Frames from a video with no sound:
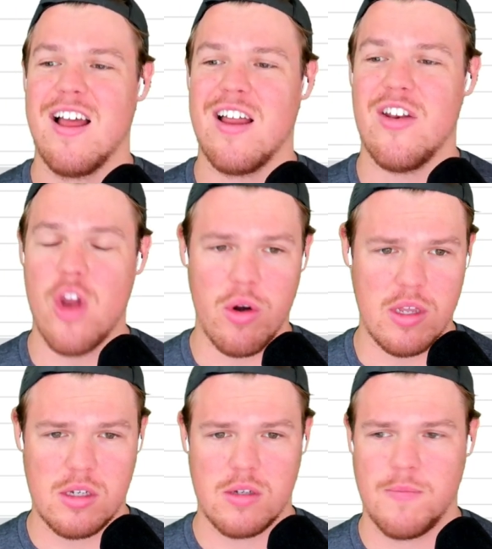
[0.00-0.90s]

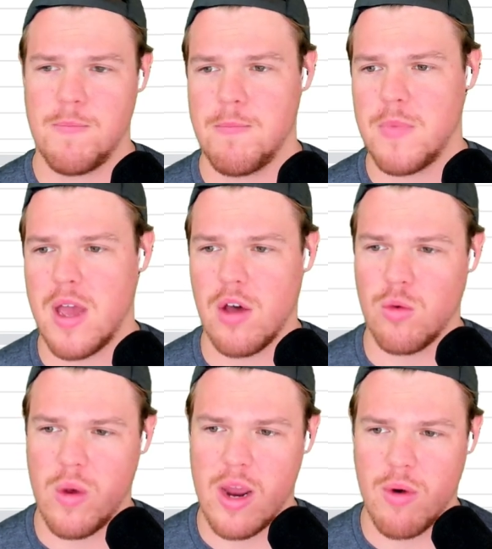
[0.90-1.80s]
Notice how the
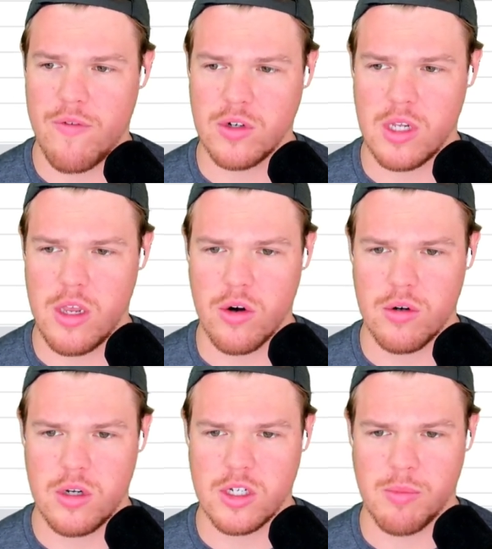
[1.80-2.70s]
way I reference it here,
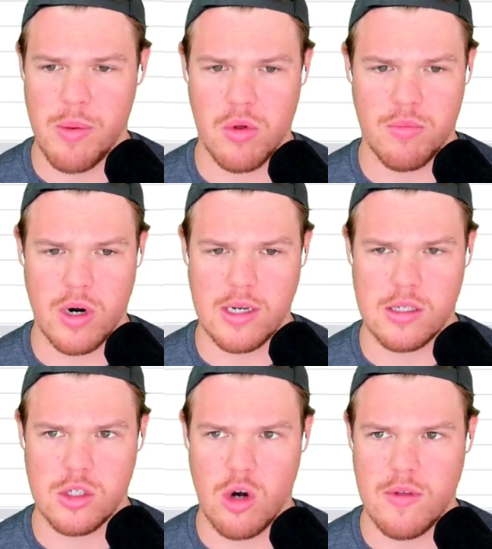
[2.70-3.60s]
customer email, price,
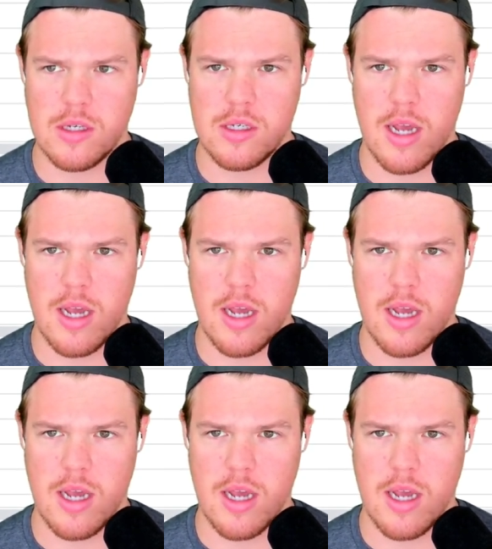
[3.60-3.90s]
service,